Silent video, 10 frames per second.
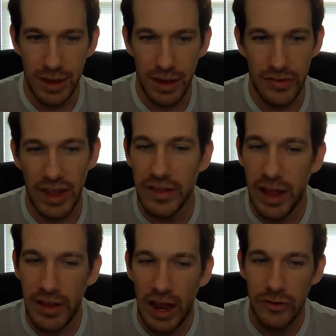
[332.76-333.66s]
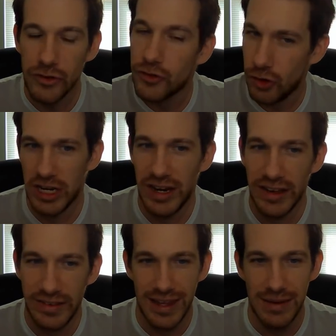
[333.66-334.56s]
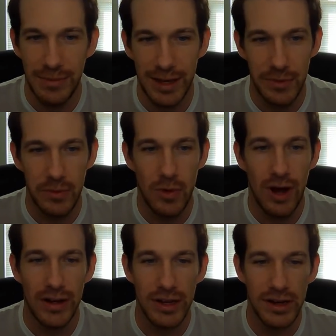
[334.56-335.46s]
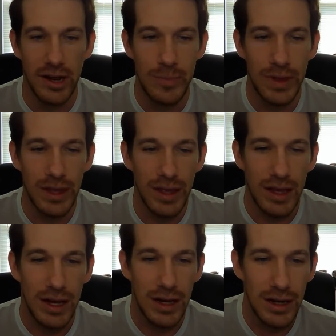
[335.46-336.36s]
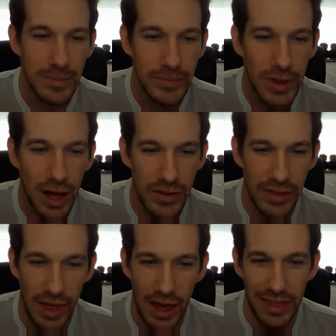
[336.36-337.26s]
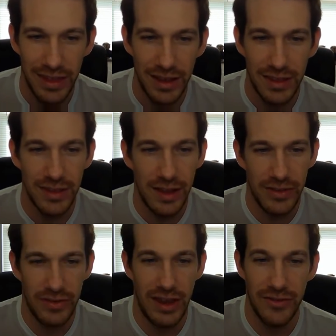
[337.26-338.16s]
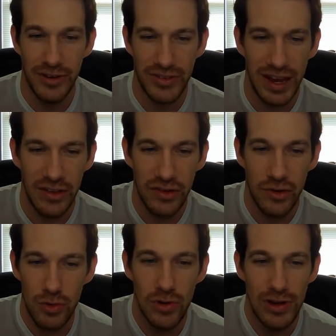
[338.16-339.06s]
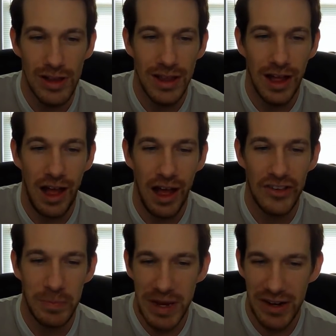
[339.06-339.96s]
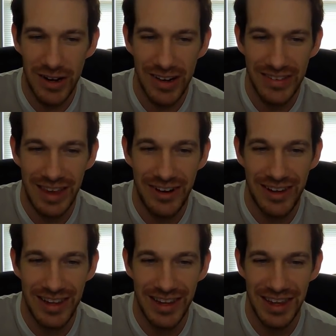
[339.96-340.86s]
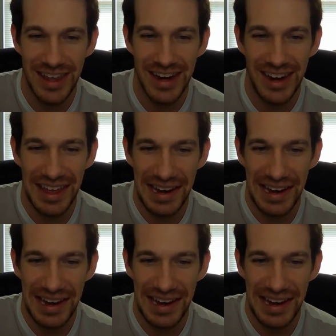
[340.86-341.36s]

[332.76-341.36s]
that extra sturdiness that he would want, you know. Other than that, I think it's interesting. It's cool. Speedheart is definitely an